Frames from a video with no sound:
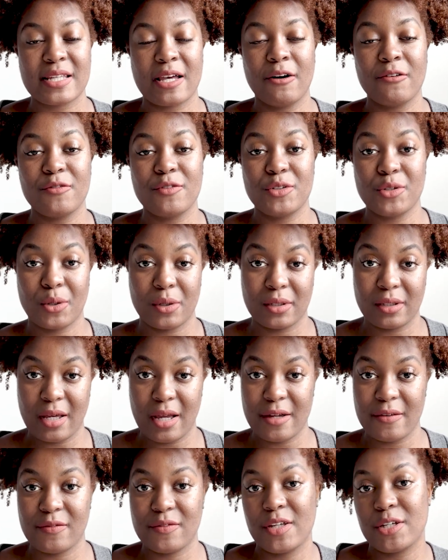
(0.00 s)
of your
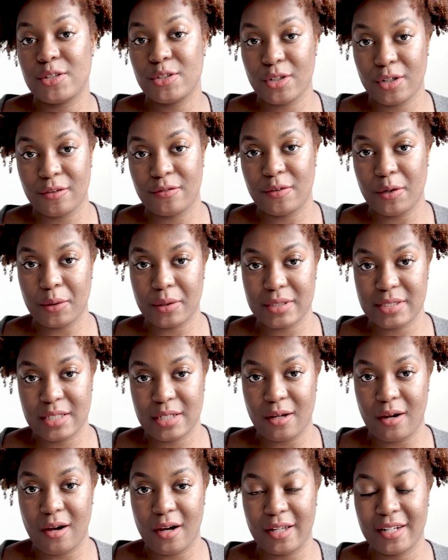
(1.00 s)
life that you're
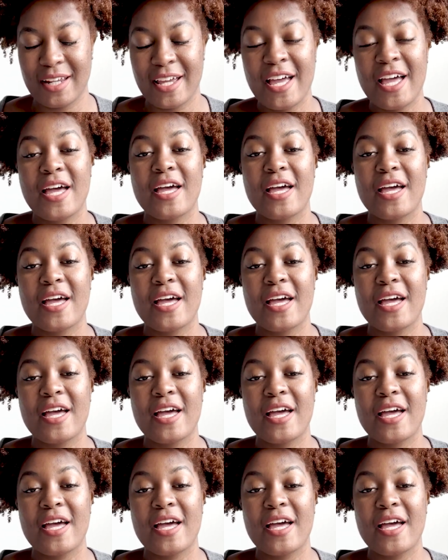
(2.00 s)
focusing on.